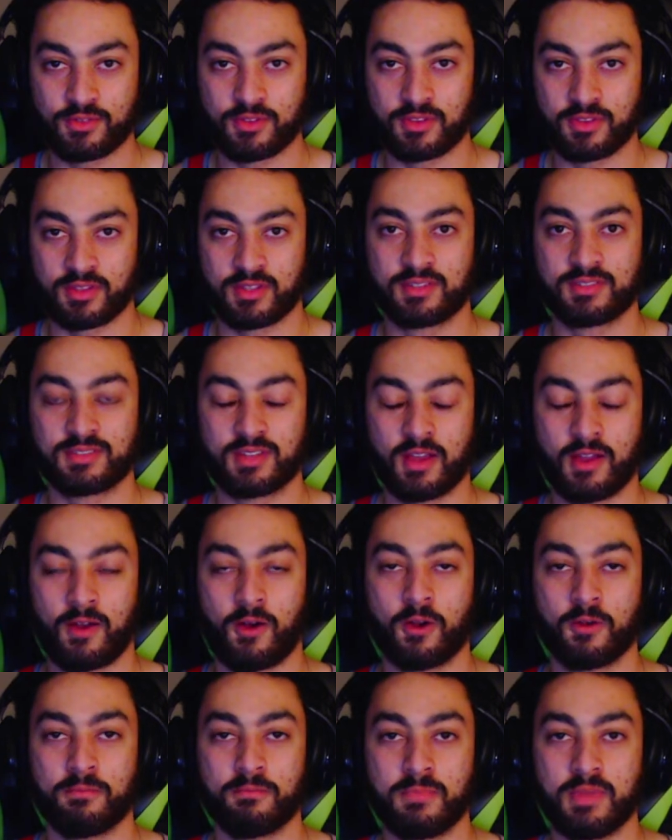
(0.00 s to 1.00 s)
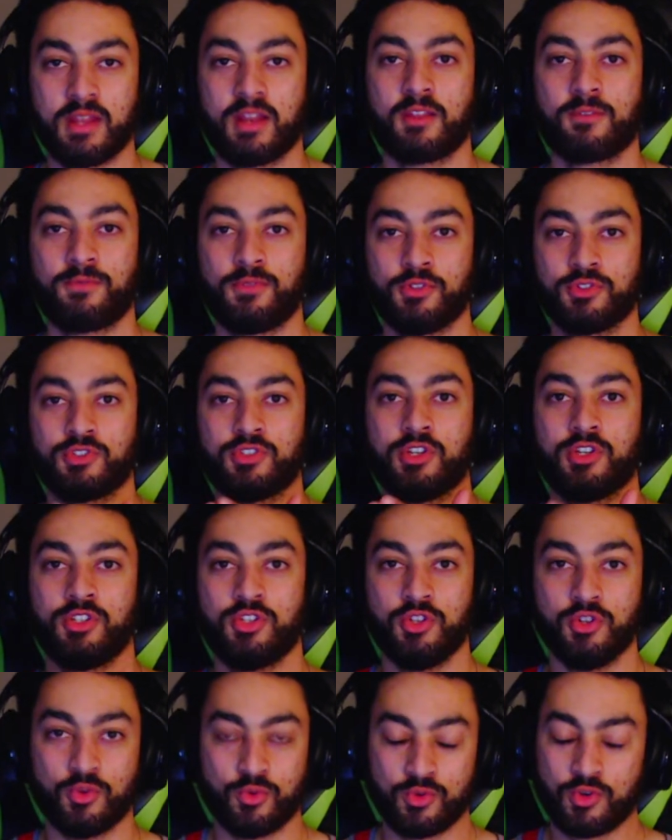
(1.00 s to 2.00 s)
things that are meaningful to
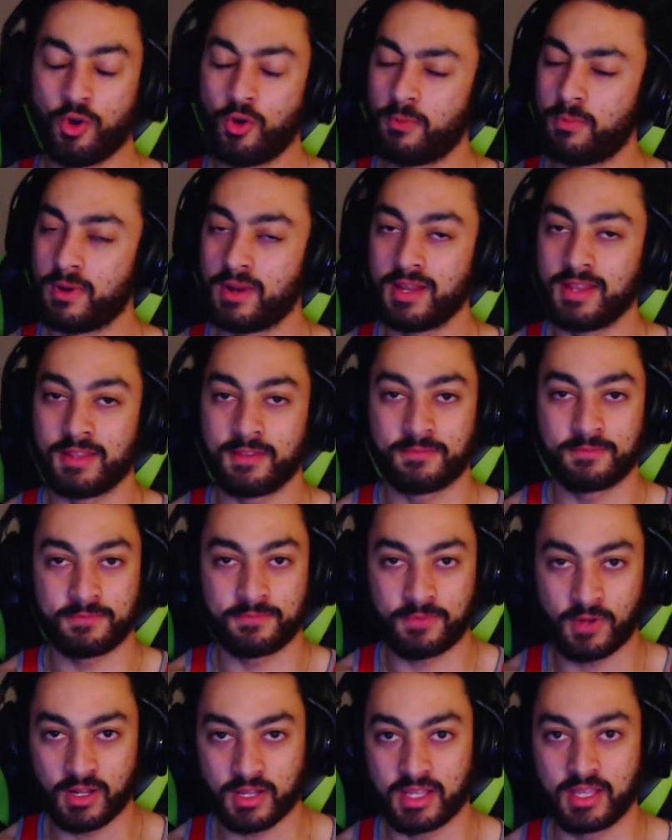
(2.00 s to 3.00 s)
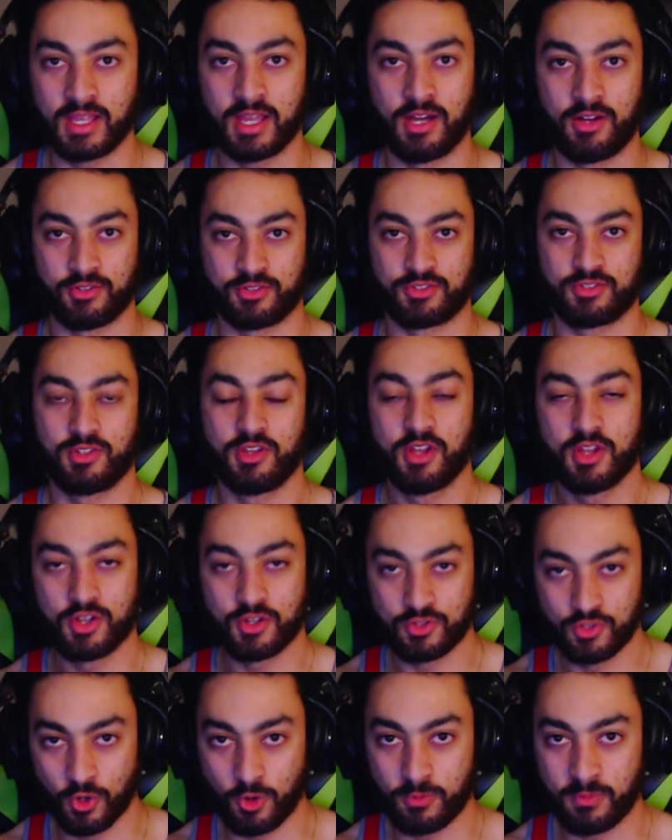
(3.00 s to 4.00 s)
you. Nobody fucking else.
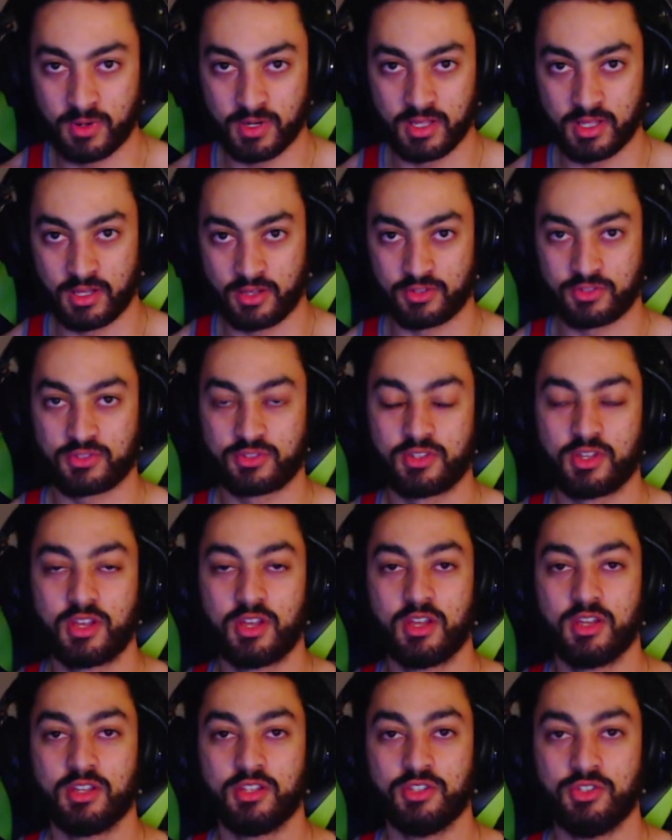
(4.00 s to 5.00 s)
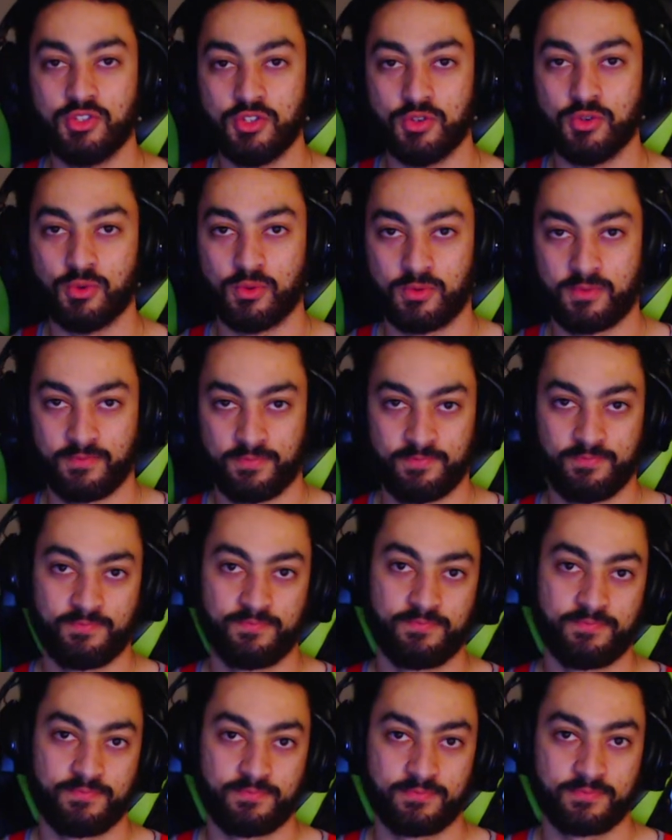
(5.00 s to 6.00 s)
Nobody else. You.
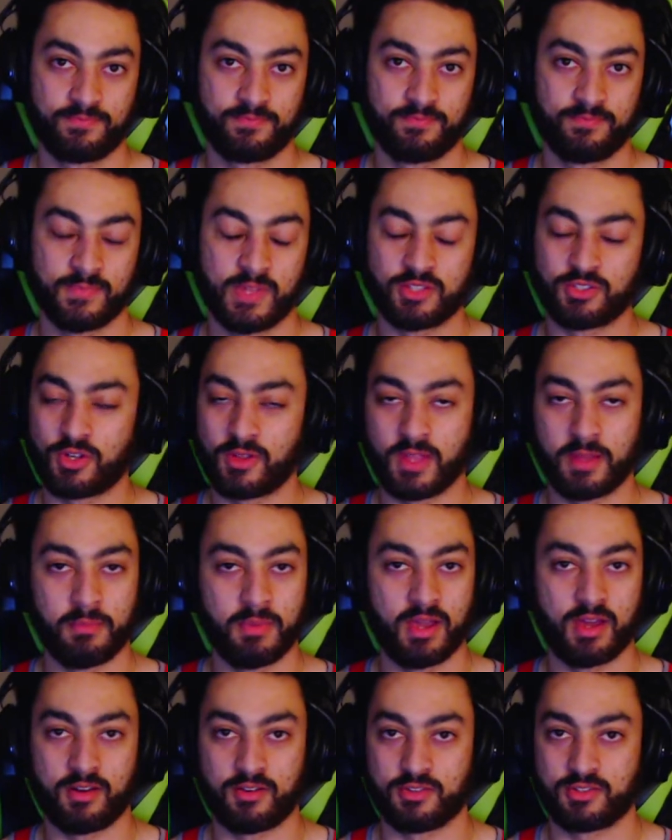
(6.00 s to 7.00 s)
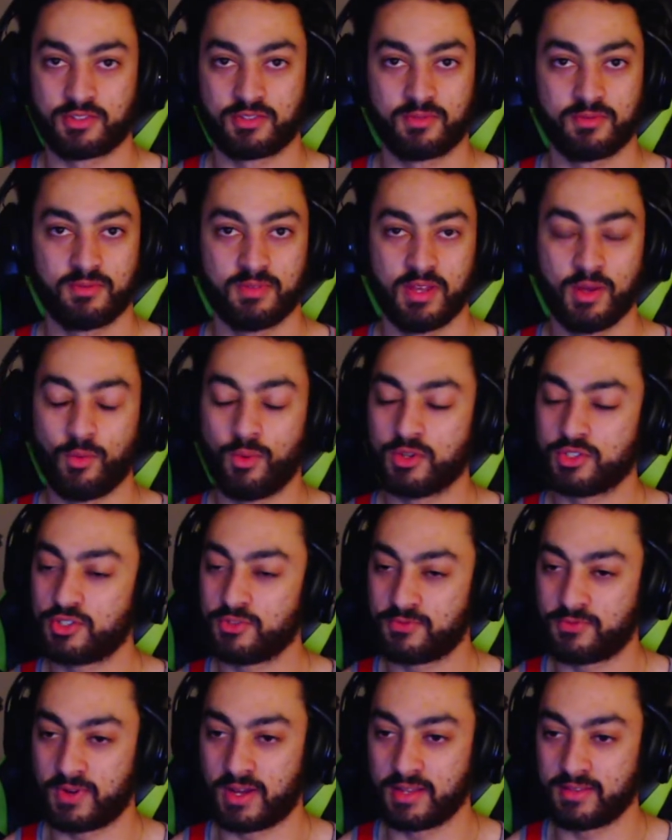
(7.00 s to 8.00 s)
That's all that matters. And once you
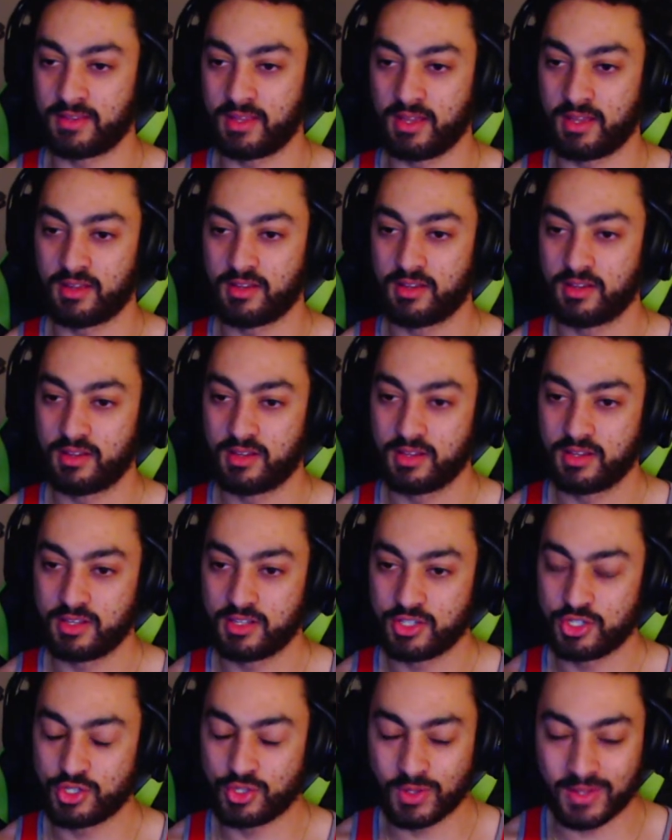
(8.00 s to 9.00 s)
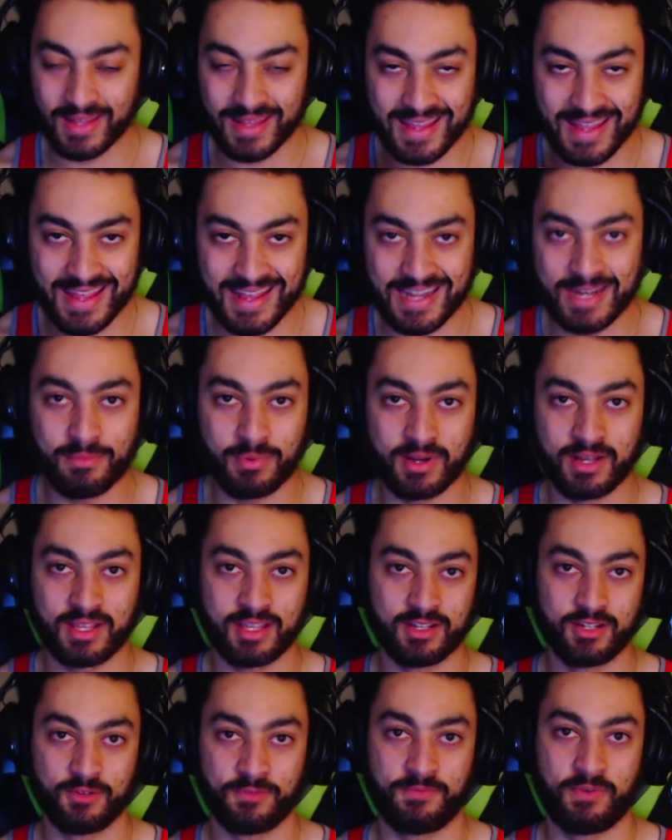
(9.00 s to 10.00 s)
find that, you don't let anybody get
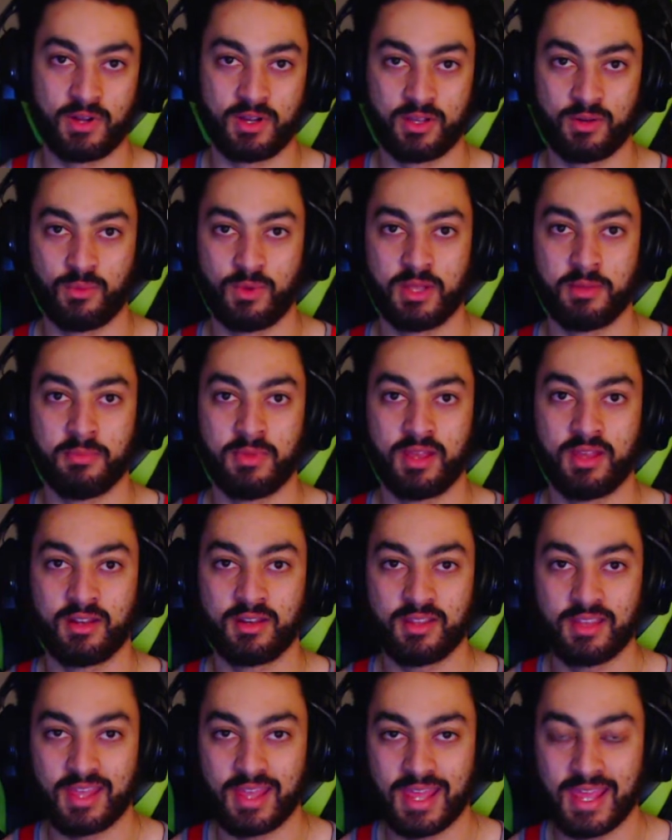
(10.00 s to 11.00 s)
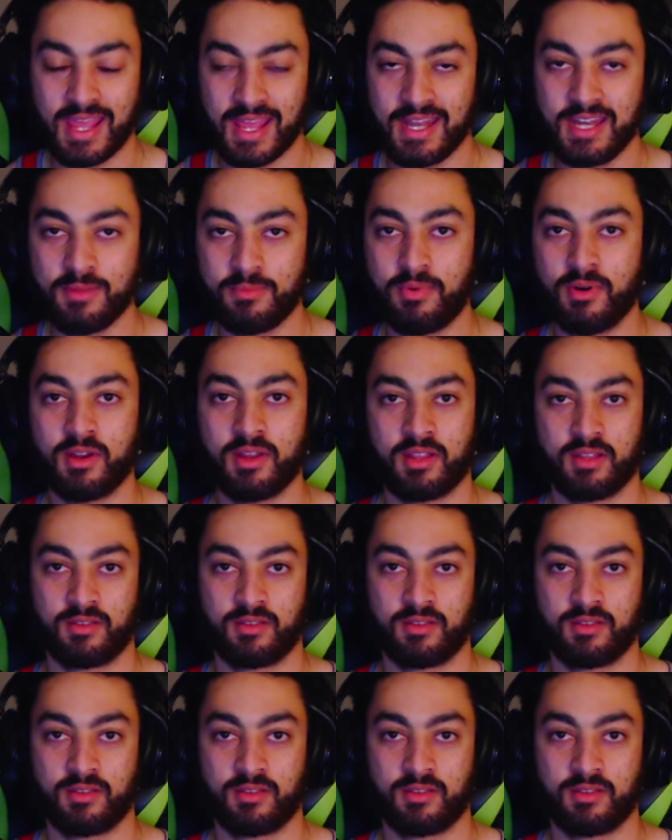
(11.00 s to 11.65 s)
in your fucking way, man. Anybody.